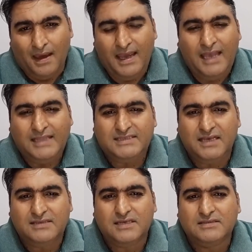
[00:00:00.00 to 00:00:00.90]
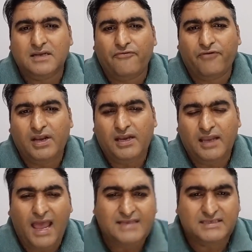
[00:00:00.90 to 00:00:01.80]
It's just a
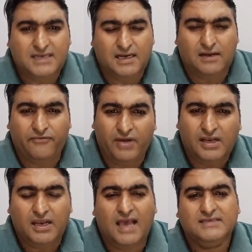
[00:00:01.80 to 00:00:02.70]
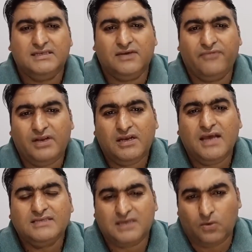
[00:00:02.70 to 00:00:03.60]

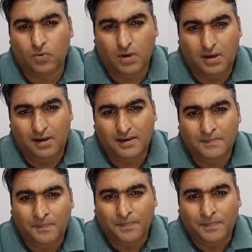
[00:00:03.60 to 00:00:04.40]
fantastic world.